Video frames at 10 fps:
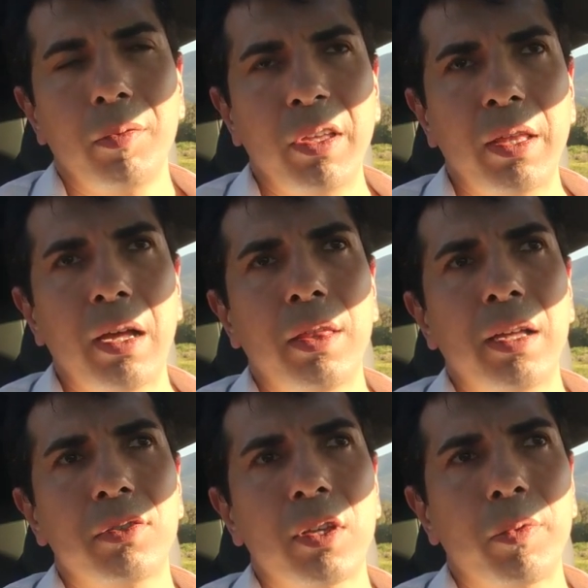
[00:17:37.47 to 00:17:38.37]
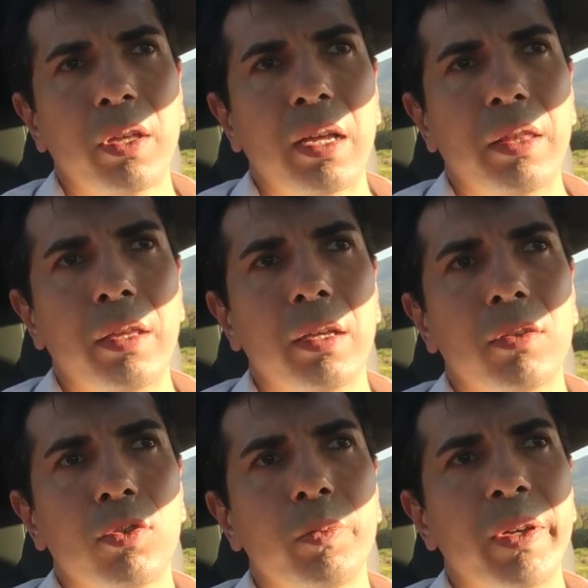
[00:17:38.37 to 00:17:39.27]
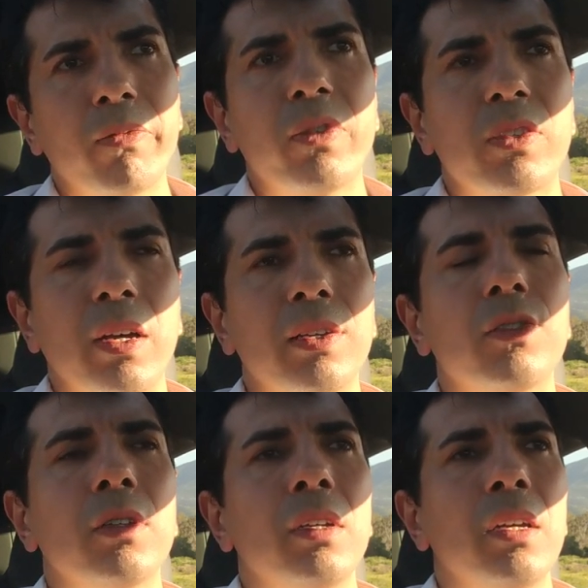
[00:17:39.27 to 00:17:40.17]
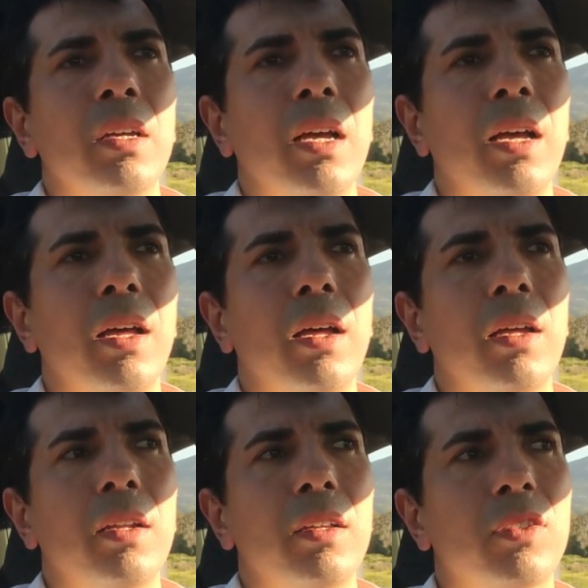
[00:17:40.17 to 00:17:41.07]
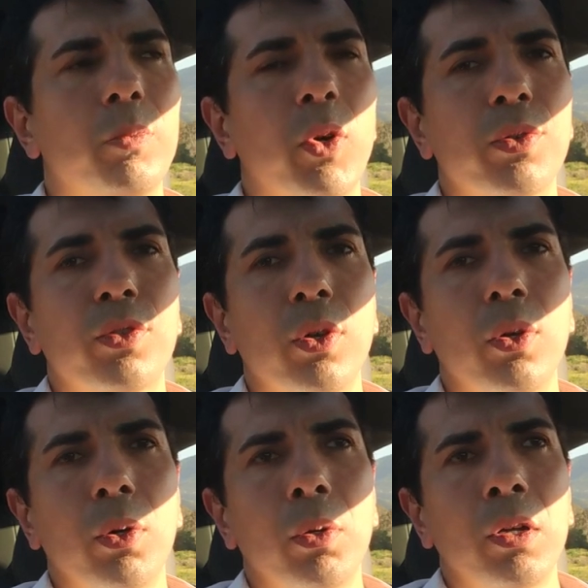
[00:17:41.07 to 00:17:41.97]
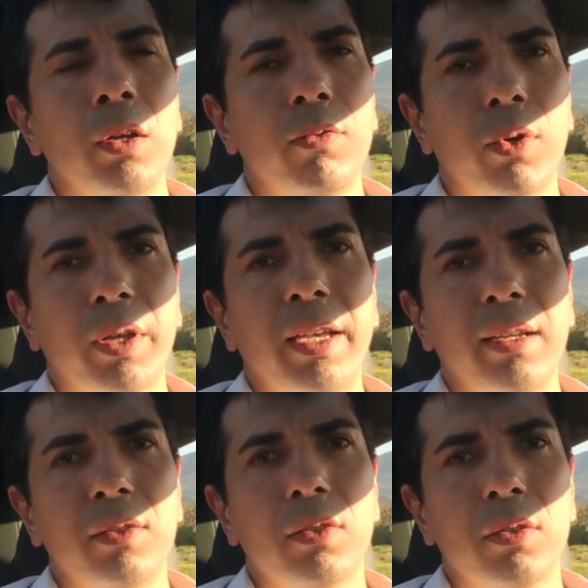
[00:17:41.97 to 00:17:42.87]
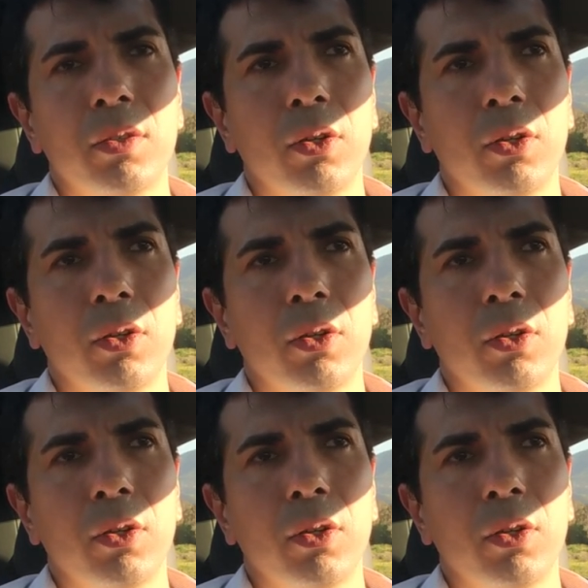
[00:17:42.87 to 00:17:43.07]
I mean, that's something I think should be emphasized, and it's more so for kids.